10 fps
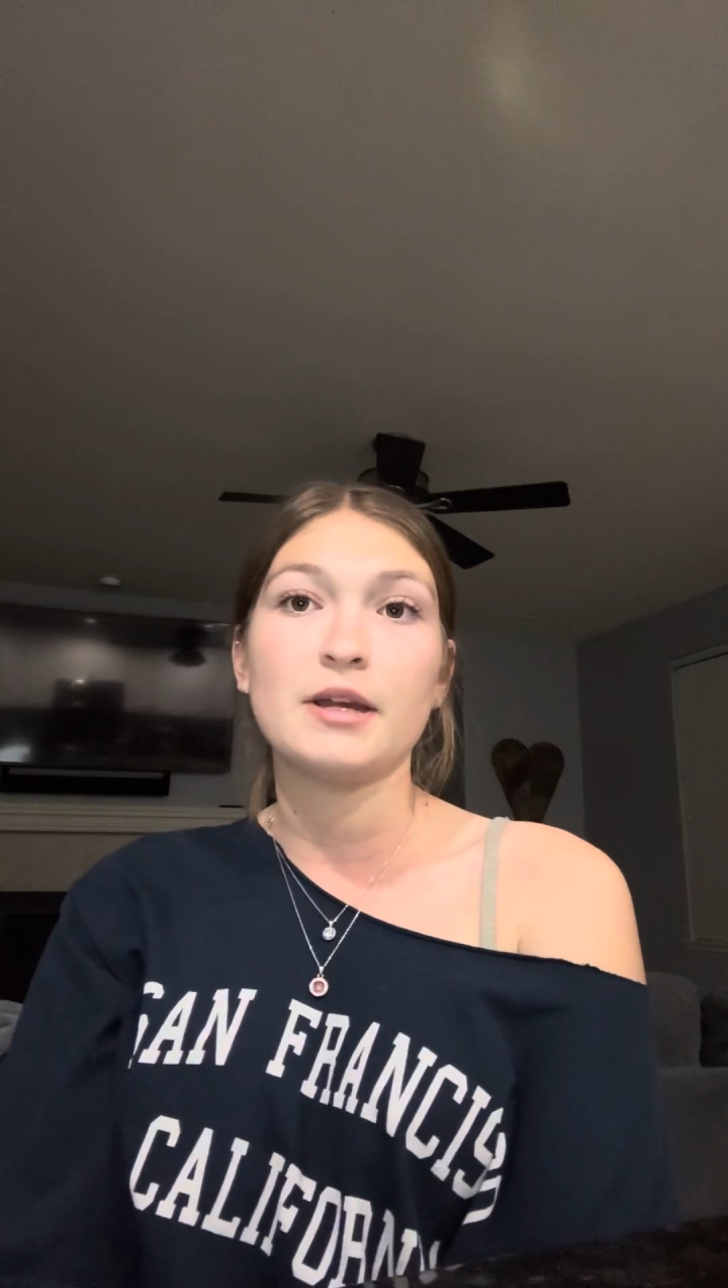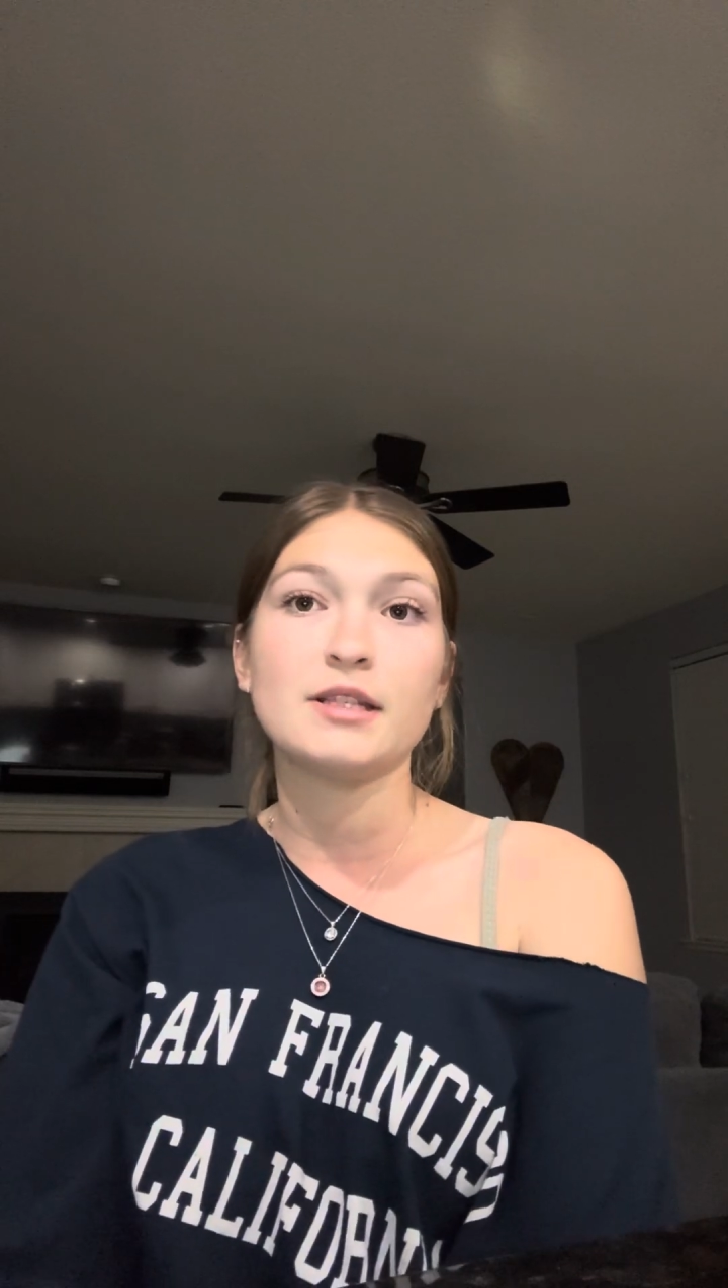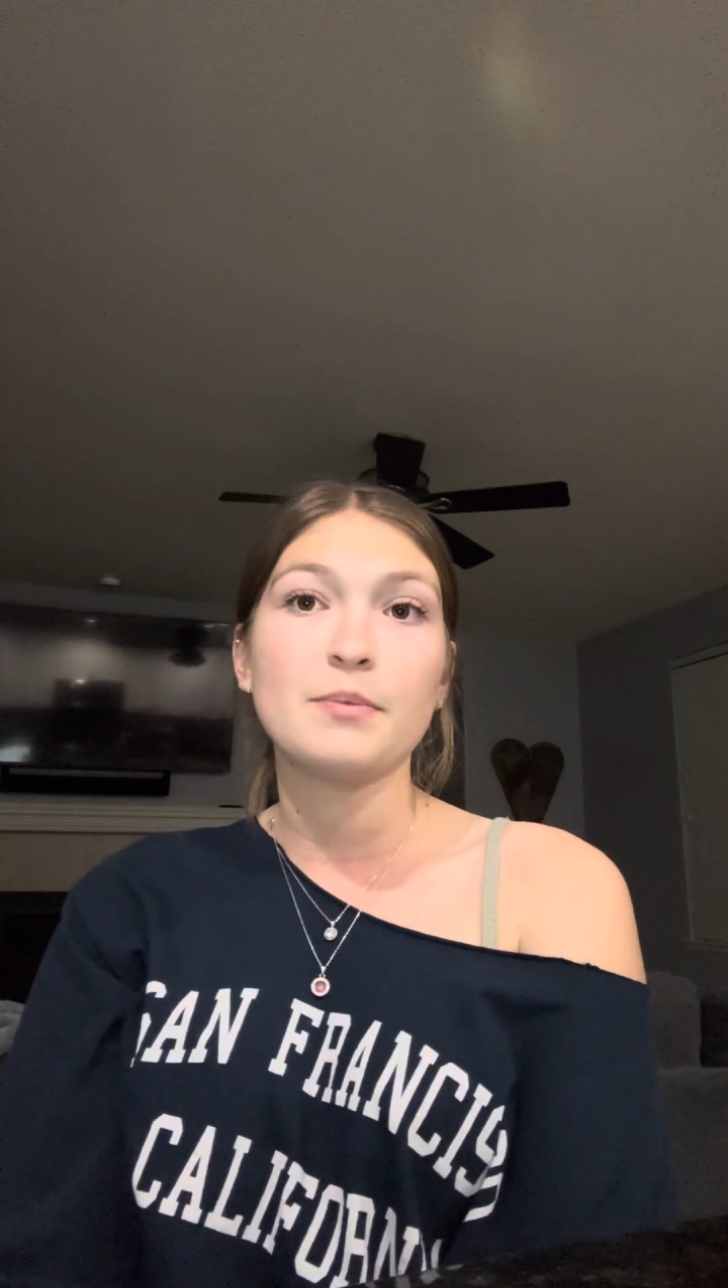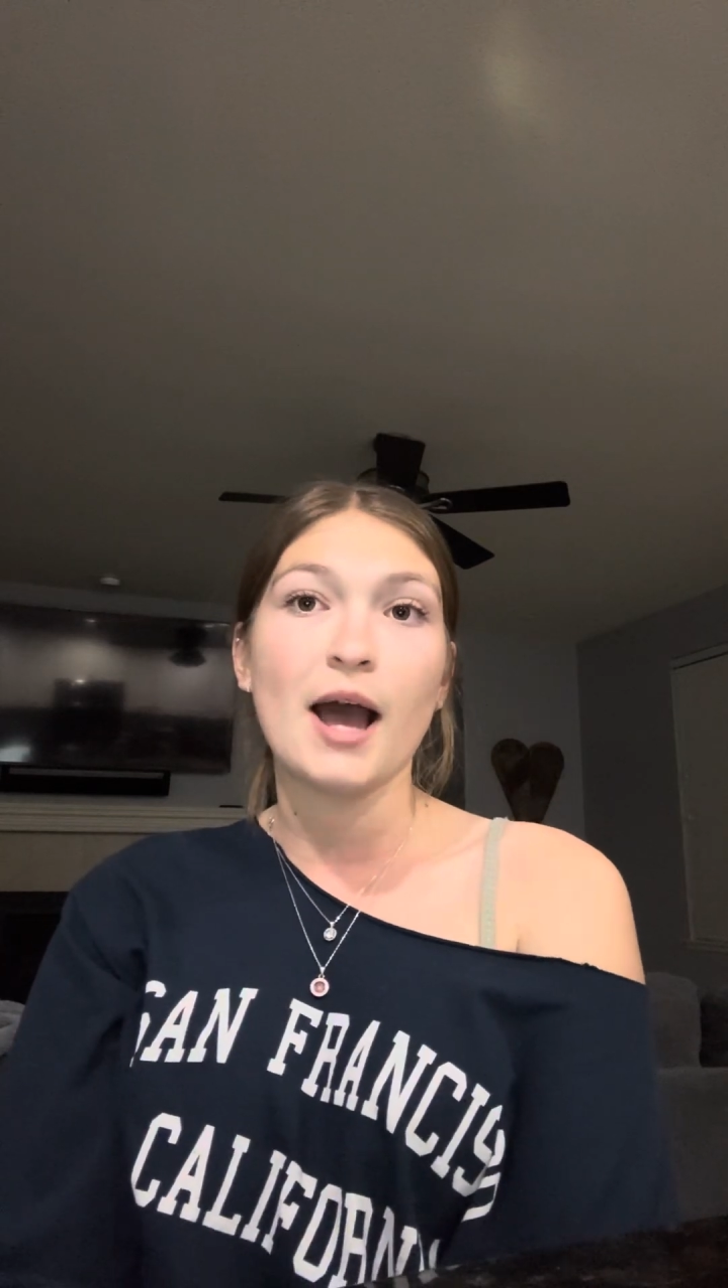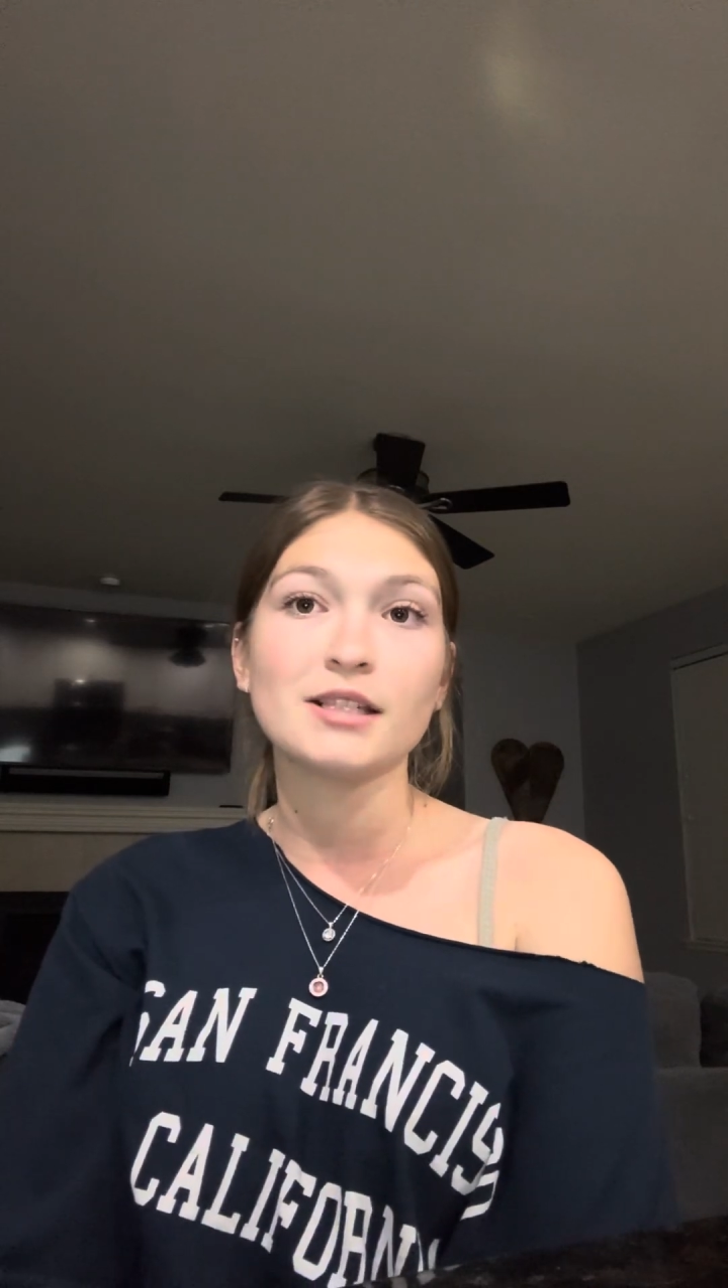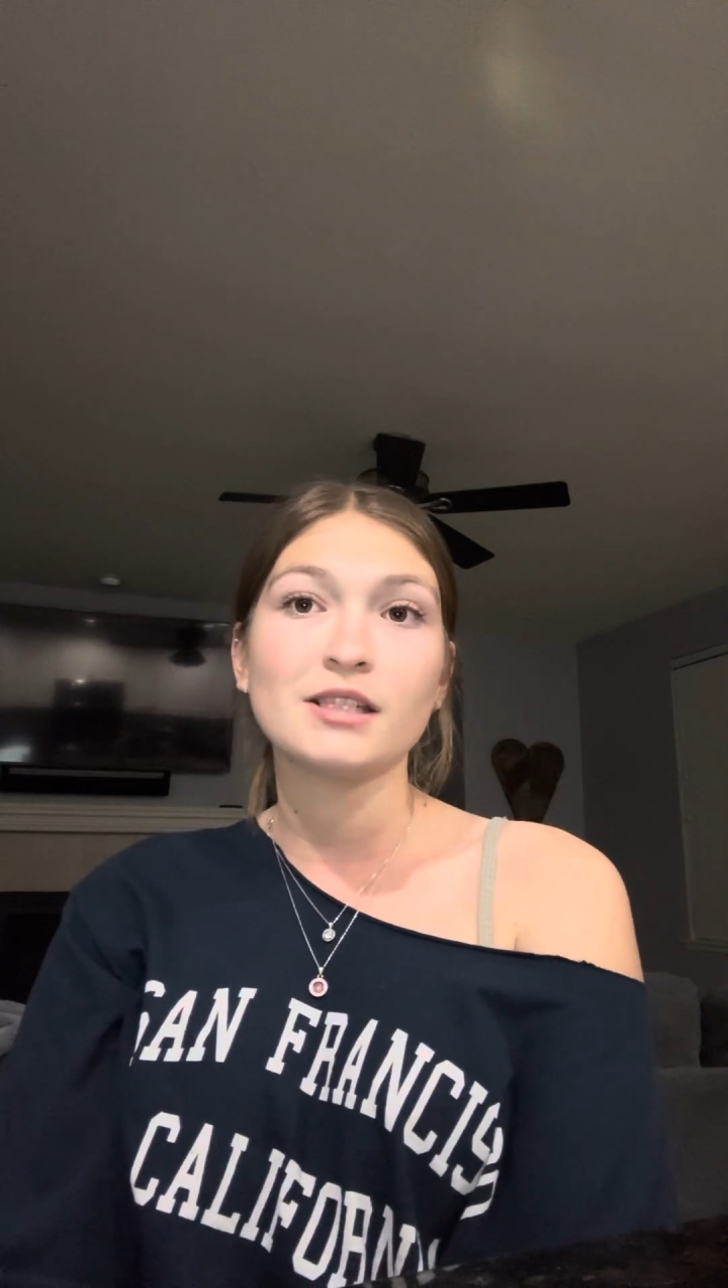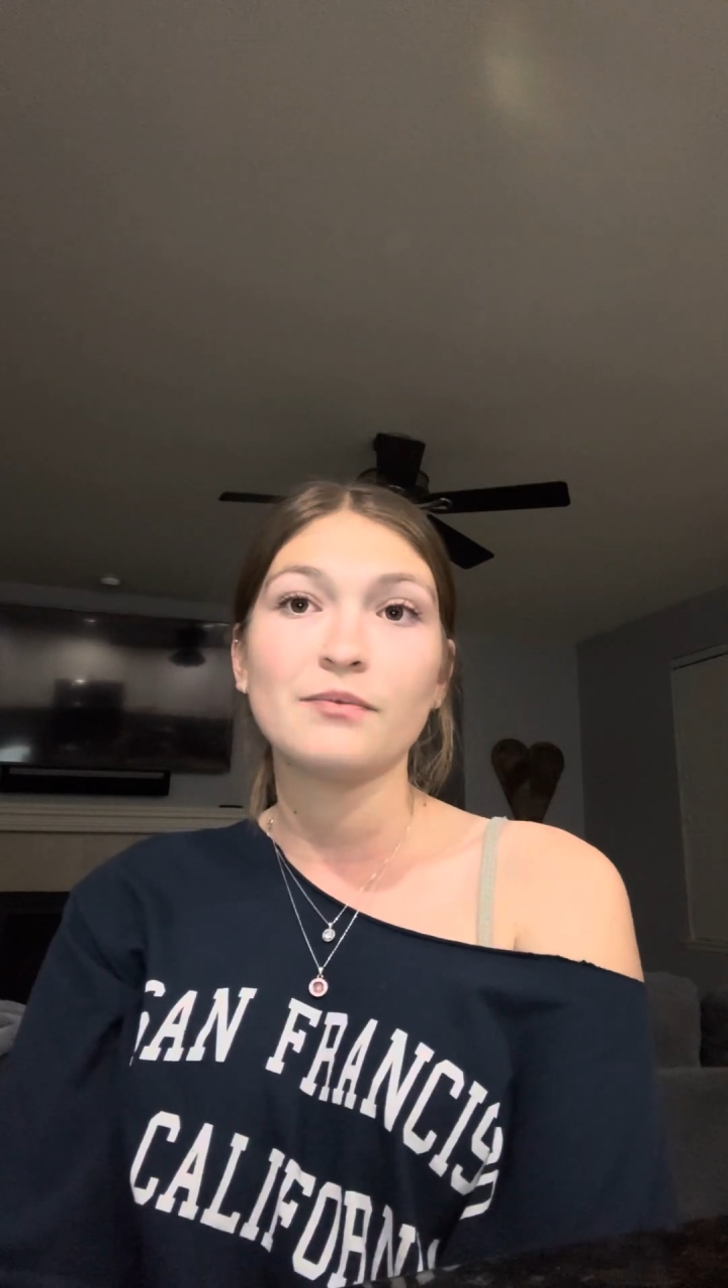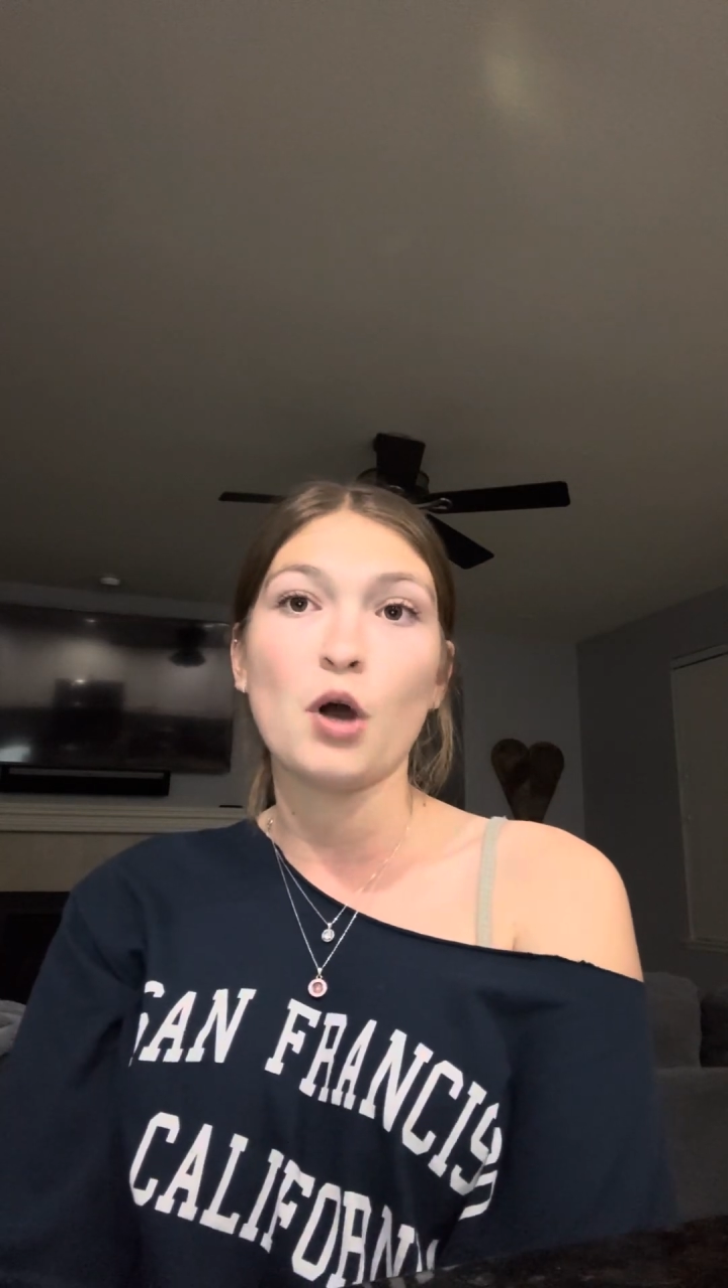is a passive